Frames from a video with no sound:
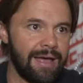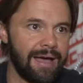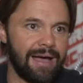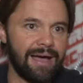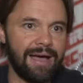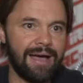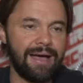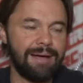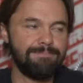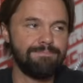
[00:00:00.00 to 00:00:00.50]

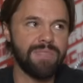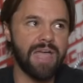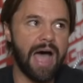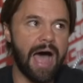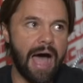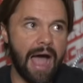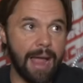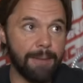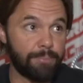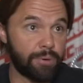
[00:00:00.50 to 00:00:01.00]

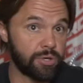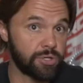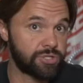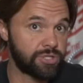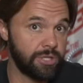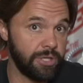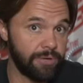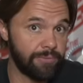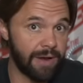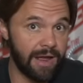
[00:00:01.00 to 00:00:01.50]
I
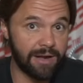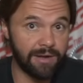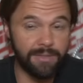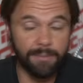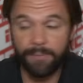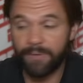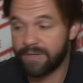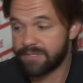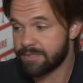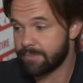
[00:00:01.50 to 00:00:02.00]
personally ride on the
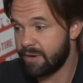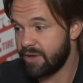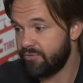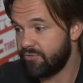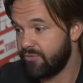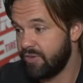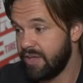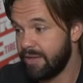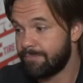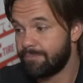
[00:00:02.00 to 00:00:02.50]
balls of my
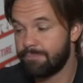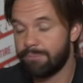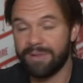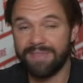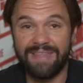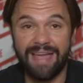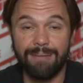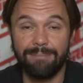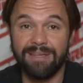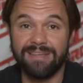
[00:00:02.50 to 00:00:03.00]
feet,
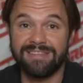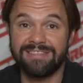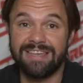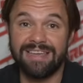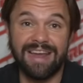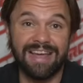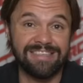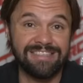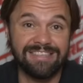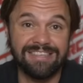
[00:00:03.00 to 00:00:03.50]
but that being
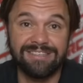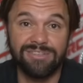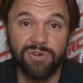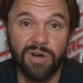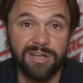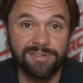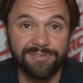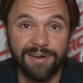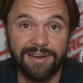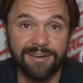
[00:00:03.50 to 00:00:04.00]
said, I see
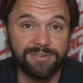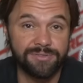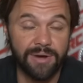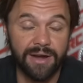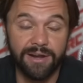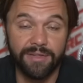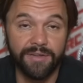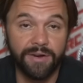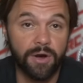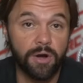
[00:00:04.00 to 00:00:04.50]
trials riders
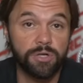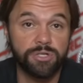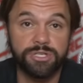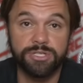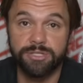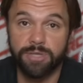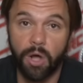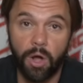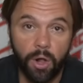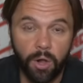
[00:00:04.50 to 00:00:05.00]
ride on their
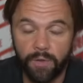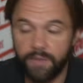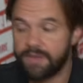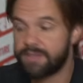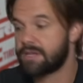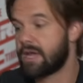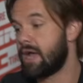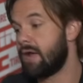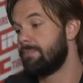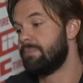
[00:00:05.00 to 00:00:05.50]
arches all the
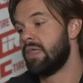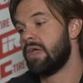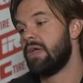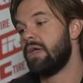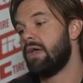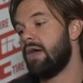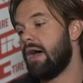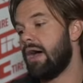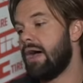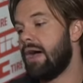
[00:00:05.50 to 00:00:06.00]
time.
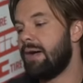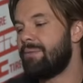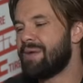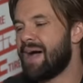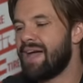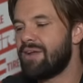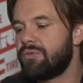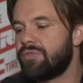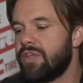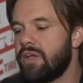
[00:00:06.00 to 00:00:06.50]

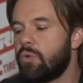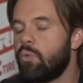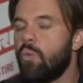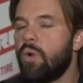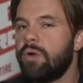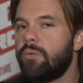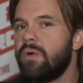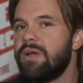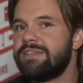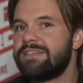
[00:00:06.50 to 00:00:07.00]
I don't think
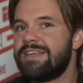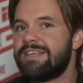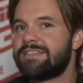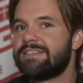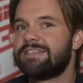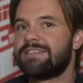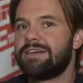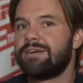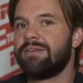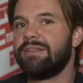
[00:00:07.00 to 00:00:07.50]
one way is
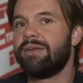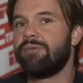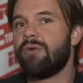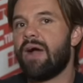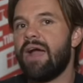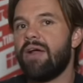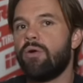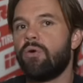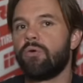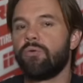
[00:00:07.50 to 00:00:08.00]
necessarily
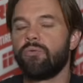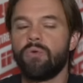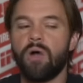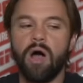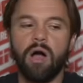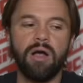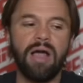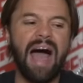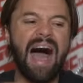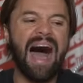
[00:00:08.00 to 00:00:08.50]
right or
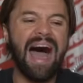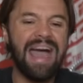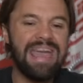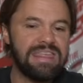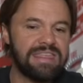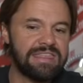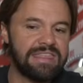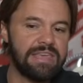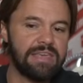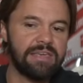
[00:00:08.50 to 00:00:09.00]
wrong. I
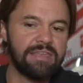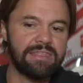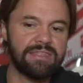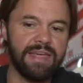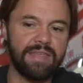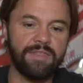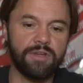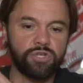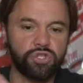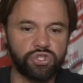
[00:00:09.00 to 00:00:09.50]
think
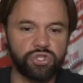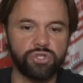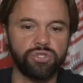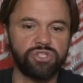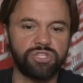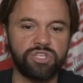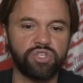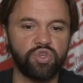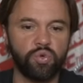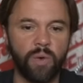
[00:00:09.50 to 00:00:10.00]
that there's certain
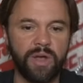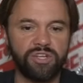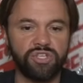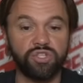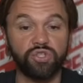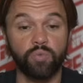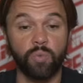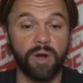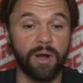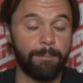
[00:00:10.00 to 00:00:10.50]

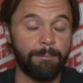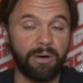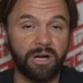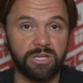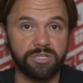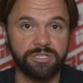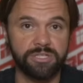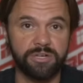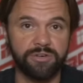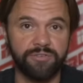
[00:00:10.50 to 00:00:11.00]
situations where
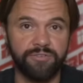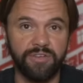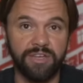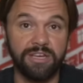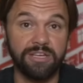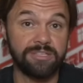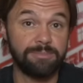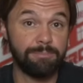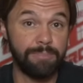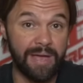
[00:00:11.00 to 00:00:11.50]
balls of your feet
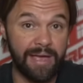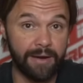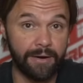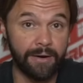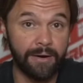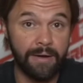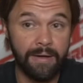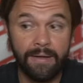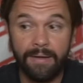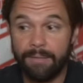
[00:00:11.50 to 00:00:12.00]
is
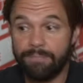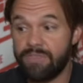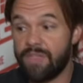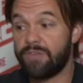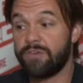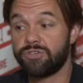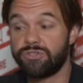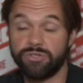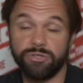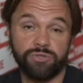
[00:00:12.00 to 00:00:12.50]
better,
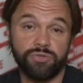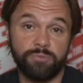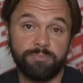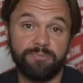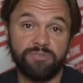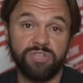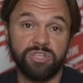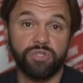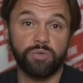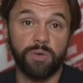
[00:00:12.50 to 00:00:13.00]
and there's certain
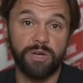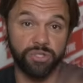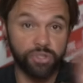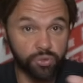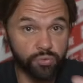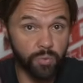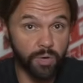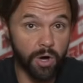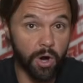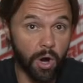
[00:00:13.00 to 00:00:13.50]

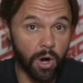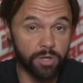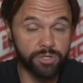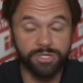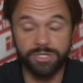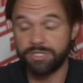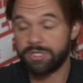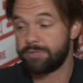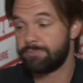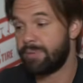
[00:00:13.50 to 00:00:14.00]
situations where
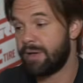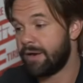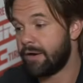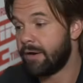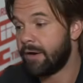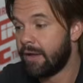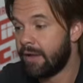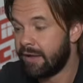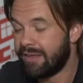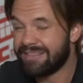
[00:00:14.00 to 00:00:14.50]
arches is
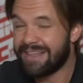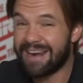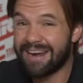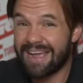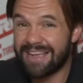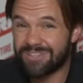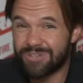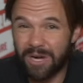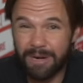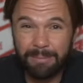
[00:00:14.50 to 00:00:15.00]
better. A lot of
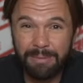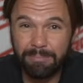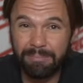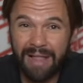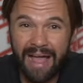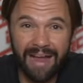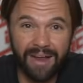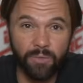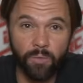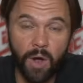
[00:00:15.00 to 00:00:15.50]
guys try to be
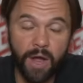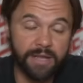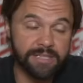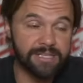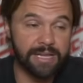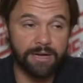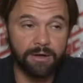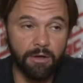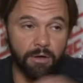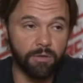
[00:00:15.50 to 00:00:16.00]
black and white.
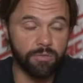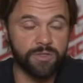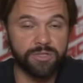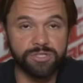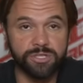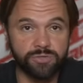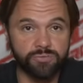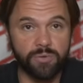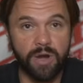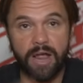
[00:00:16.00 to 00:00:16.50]
It's like, oh,
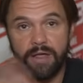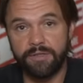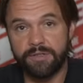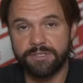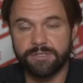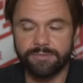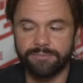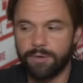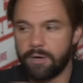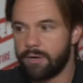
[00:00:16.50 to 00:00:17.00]
this is right,
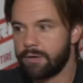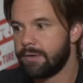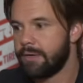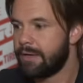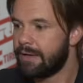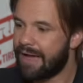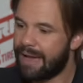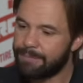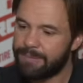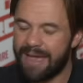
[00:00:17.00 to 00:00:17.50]
this is wrong.
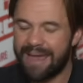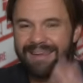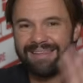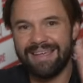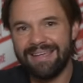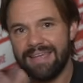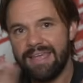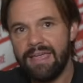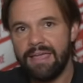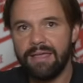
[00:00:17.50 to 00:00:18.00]
I'm kind of
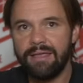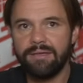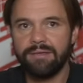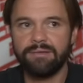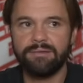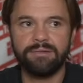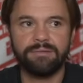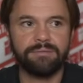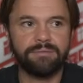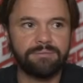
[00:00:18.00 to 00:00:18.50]
like,
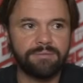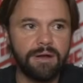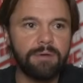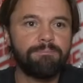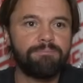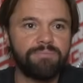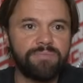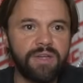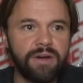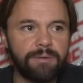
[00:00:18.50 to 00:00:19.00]

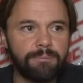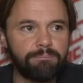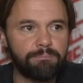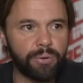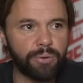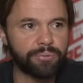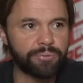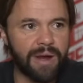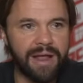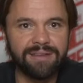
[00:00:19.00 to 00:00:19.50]
they're
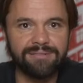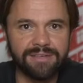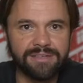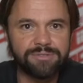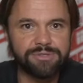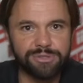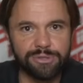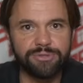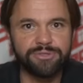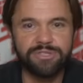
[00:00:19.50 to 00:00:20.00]
both right
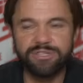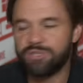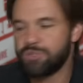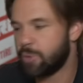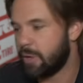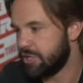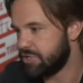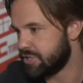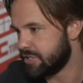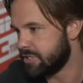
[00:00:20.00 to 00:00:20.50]
in certain
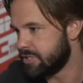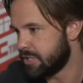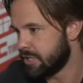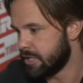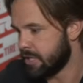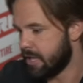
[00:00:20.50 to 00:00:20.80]
situations.